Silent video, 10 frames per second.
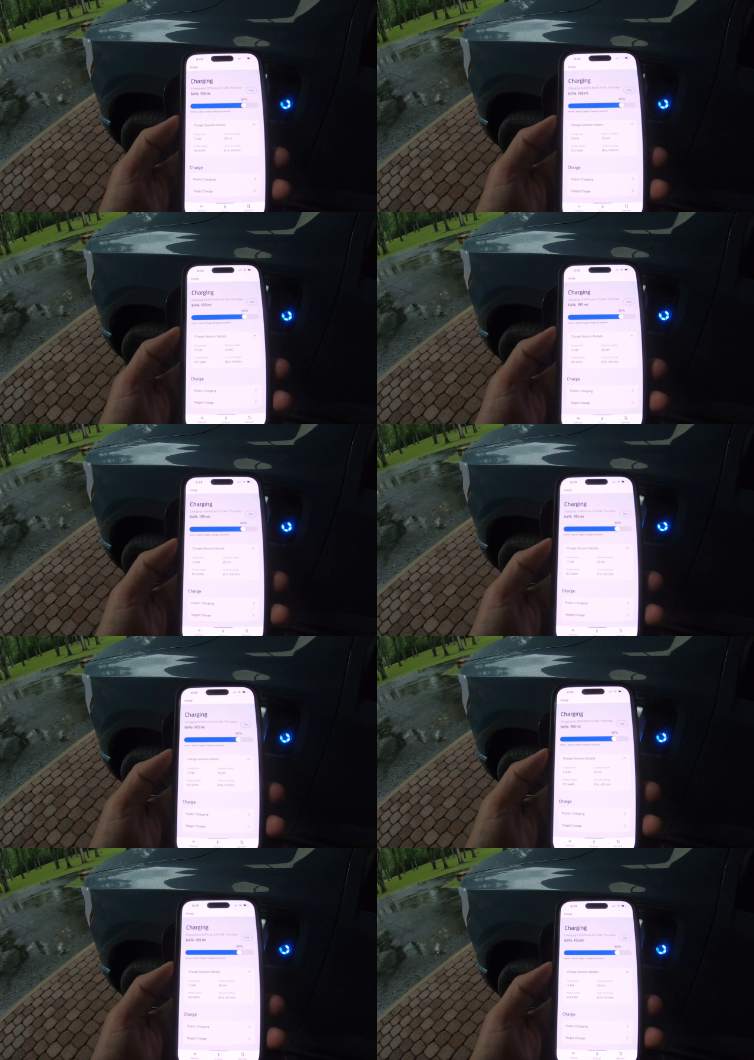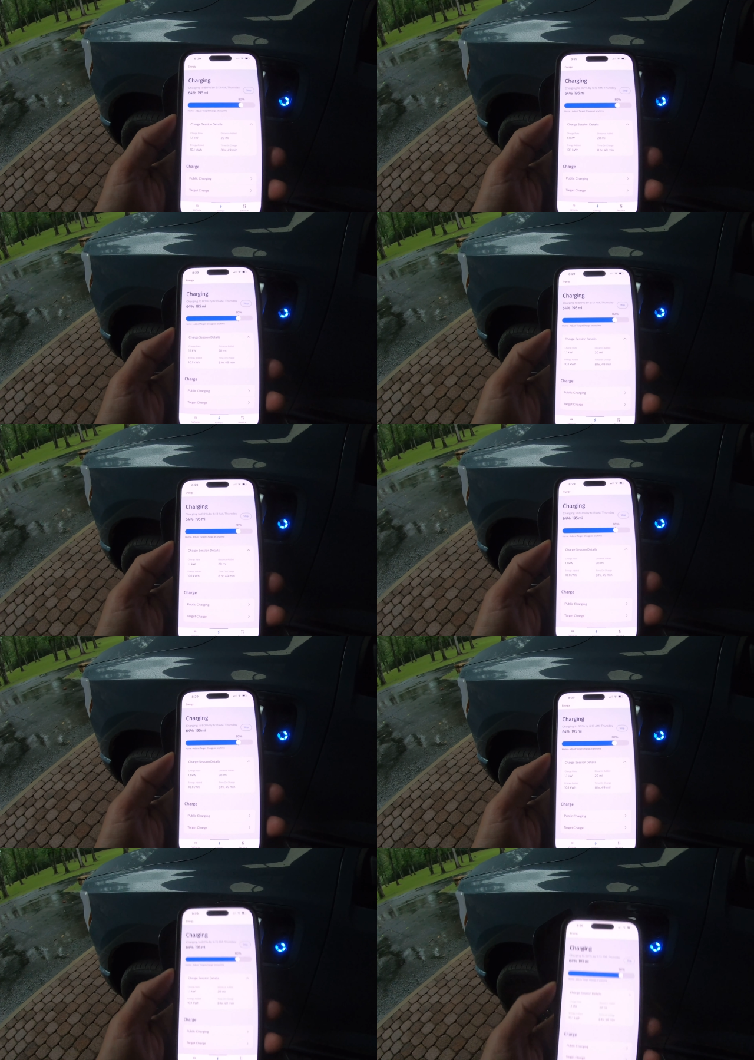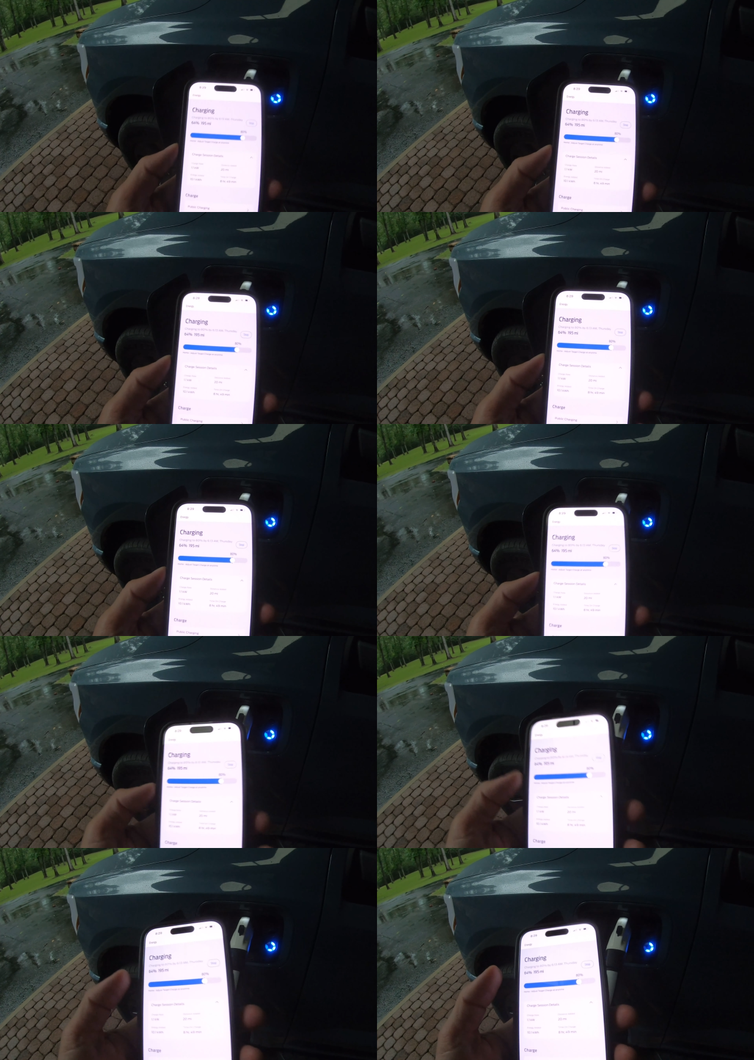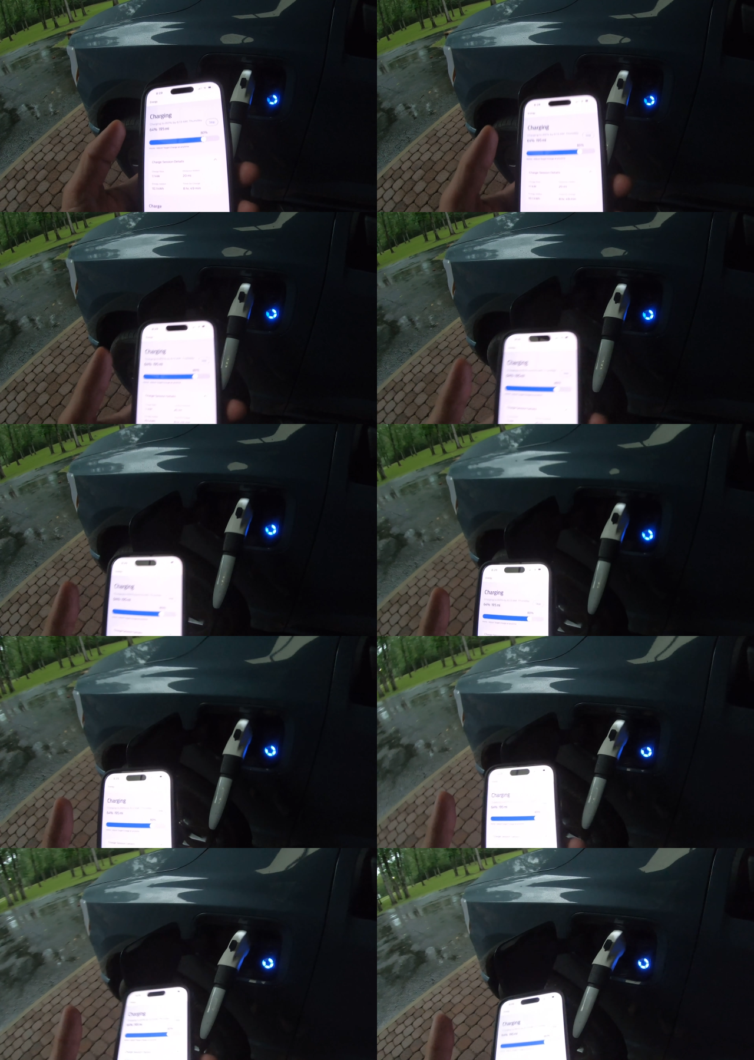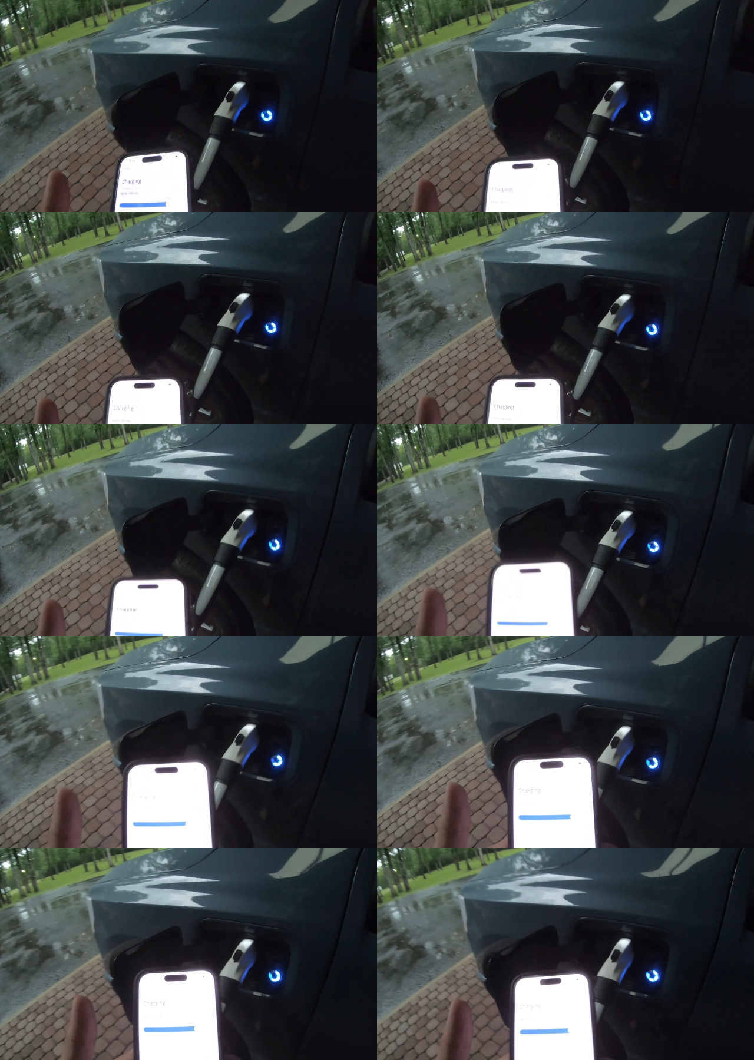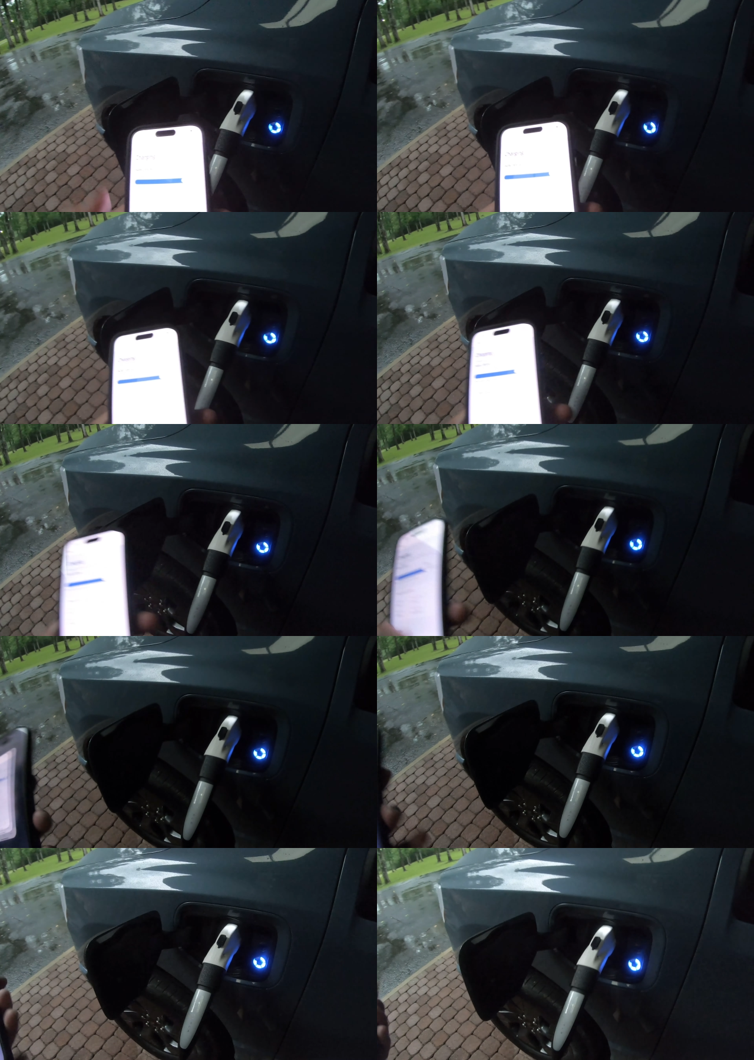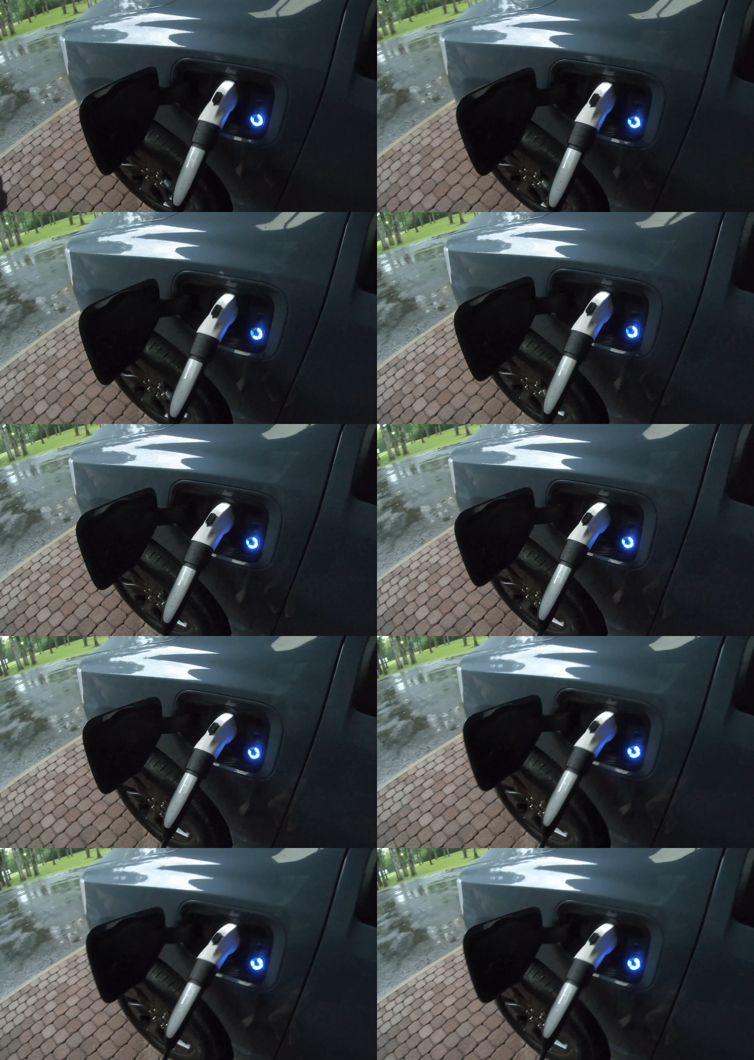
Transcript: [unreadable: no face in view]